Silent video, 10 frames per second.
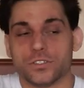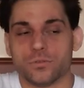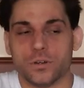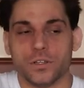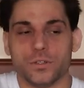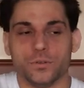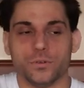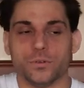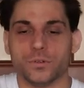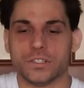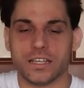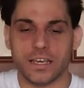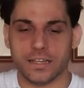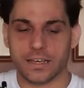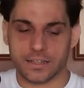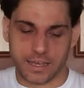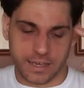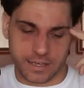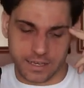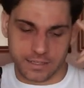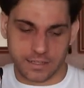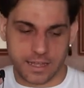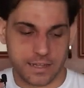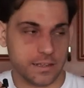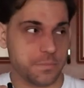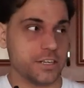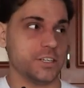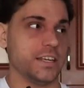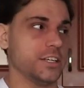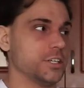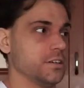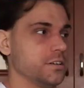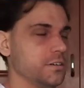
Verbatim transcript: just wanted to say that I had that imagination